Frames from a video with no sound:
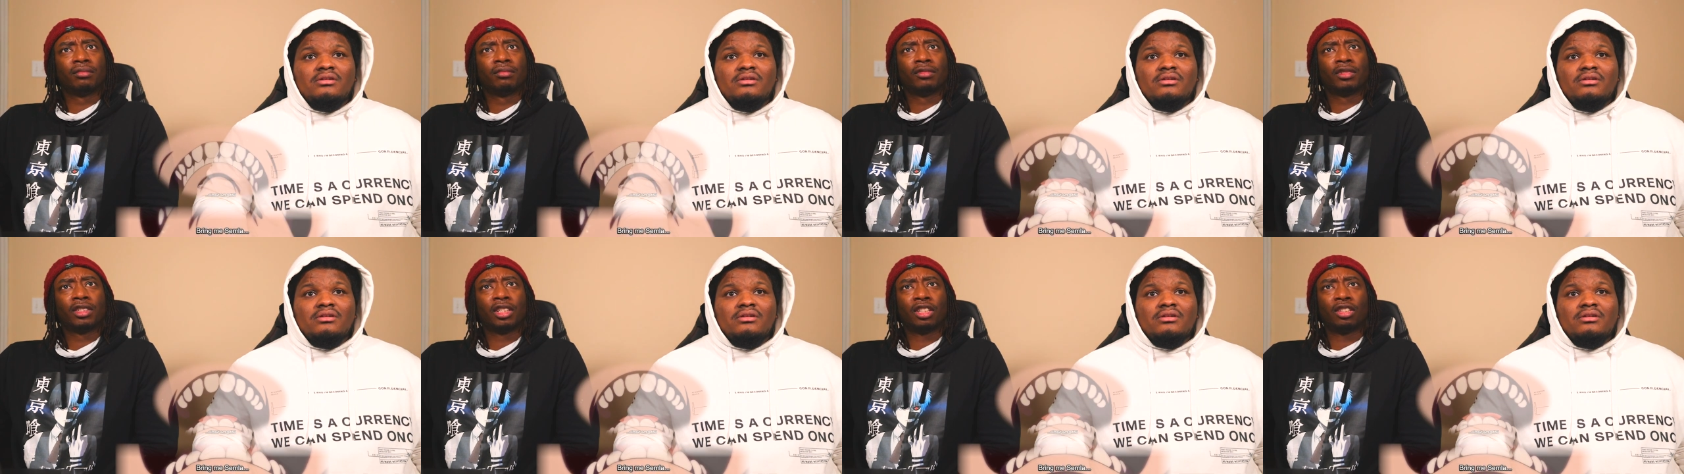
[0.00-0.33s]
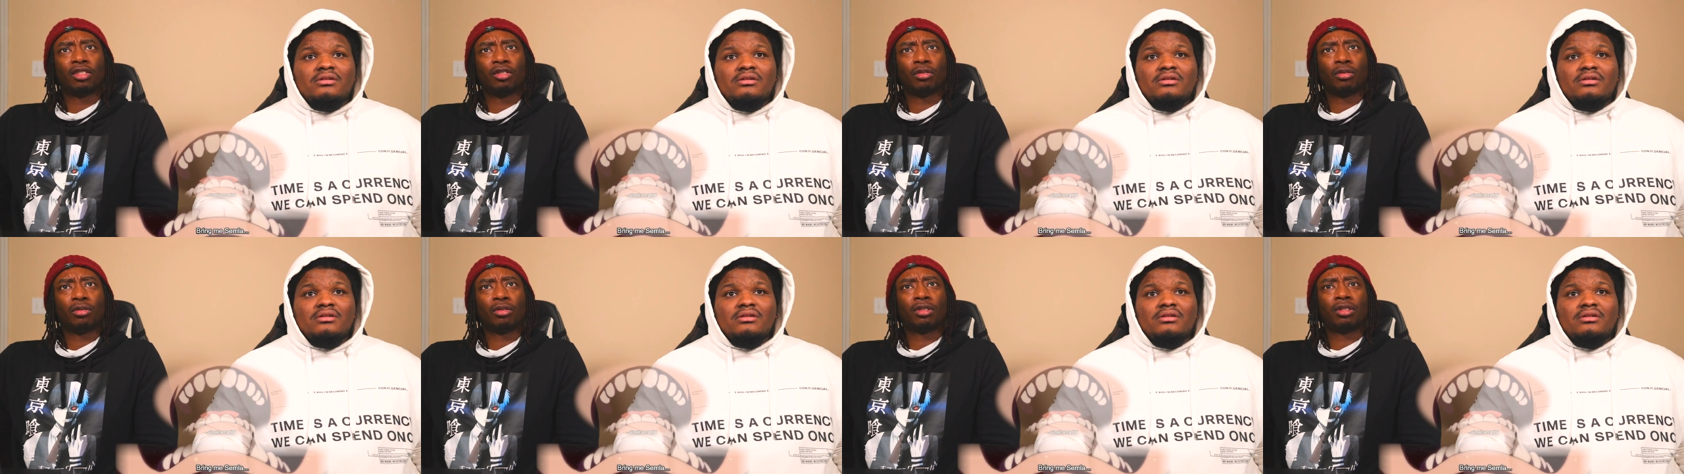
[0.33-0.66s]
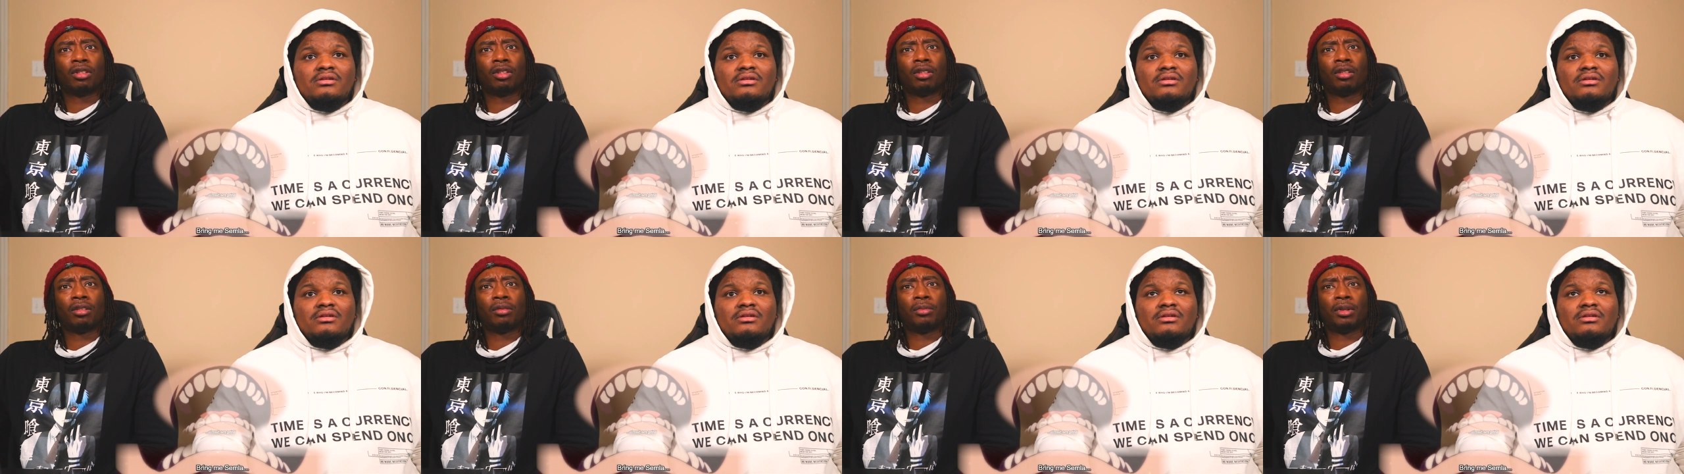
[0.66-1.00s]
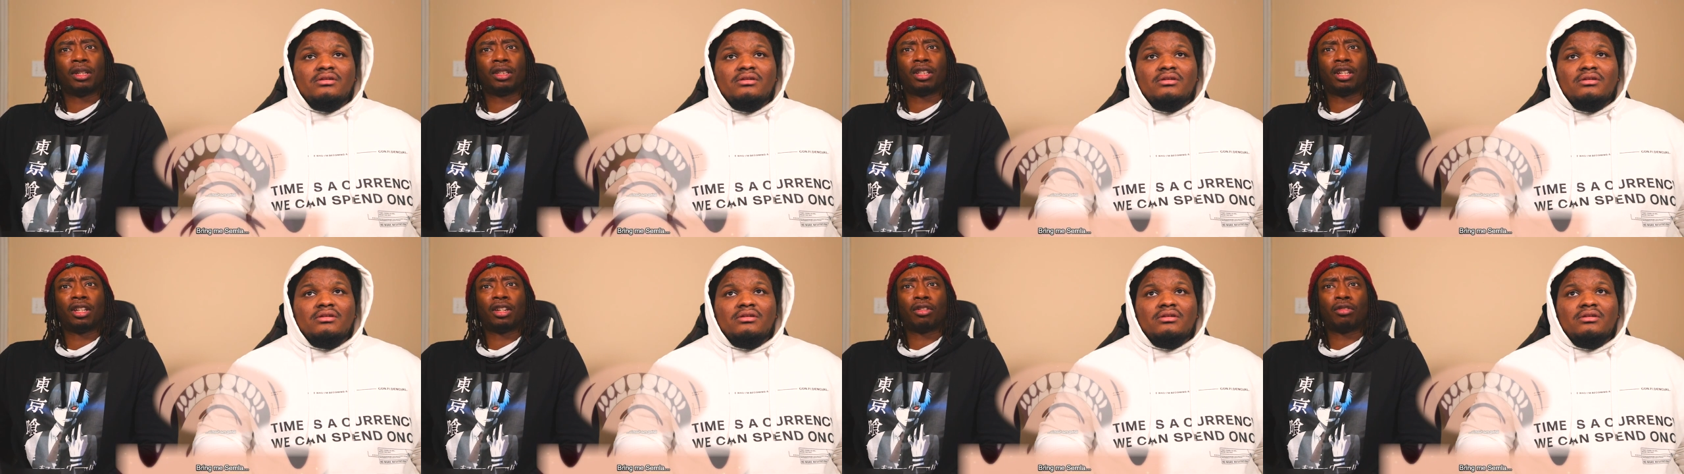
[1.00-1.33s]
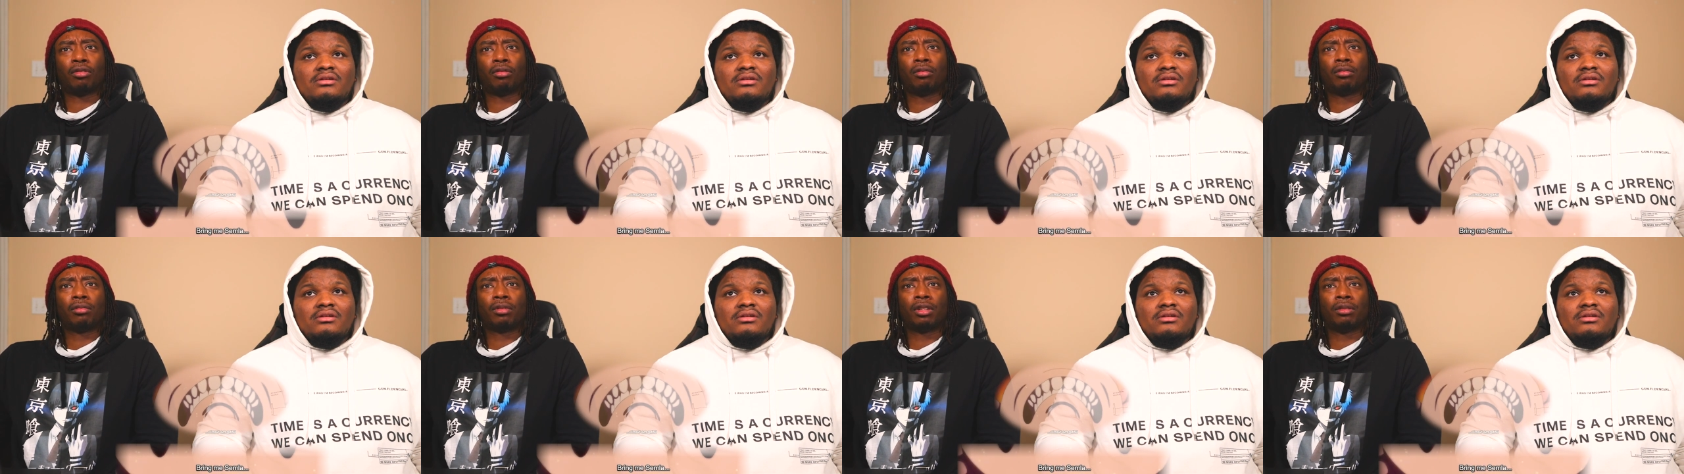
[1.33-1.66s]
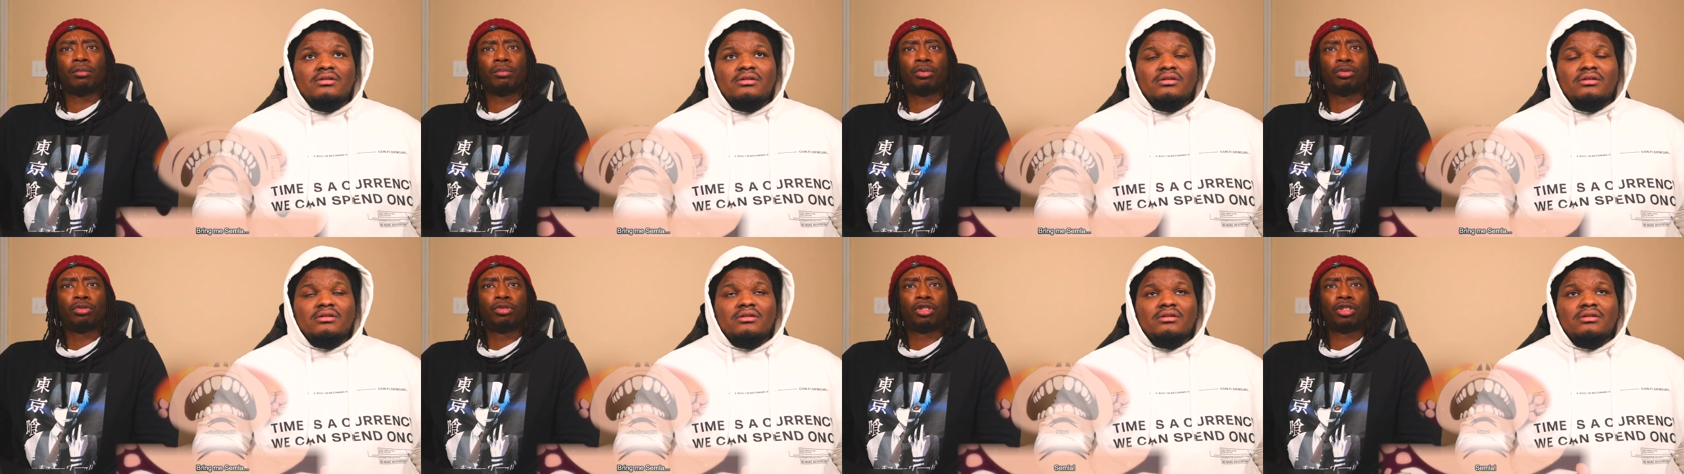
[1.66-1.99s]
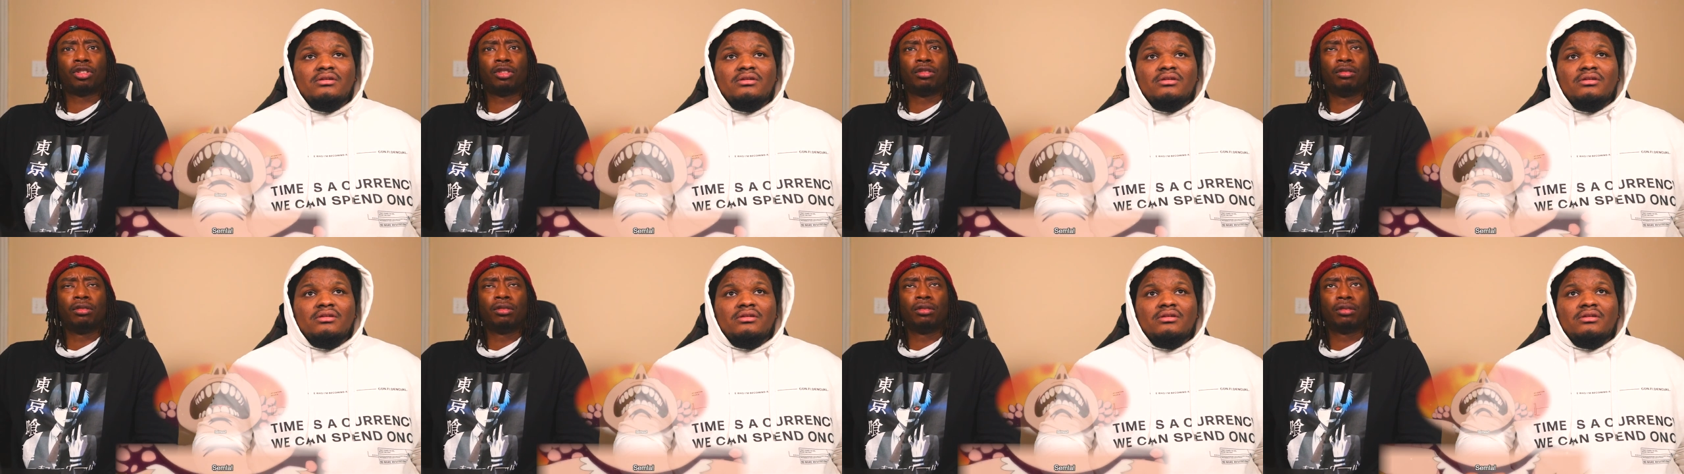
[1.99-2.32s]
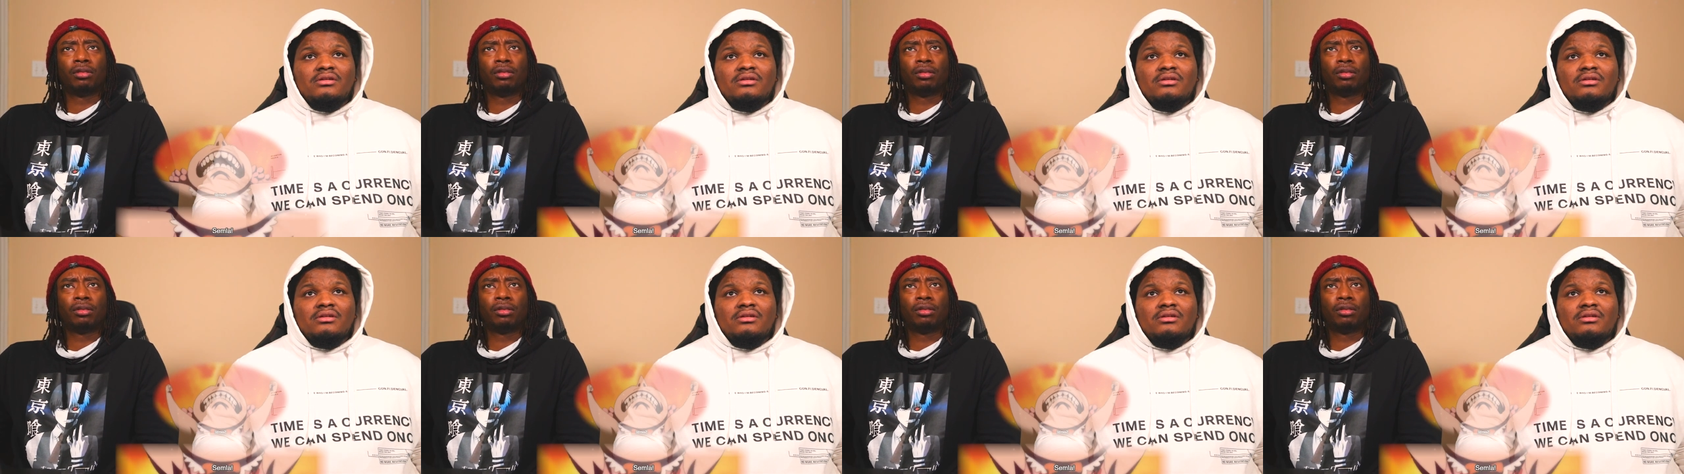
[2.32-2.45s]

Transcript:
Speaker 1: This was her about that Bushi.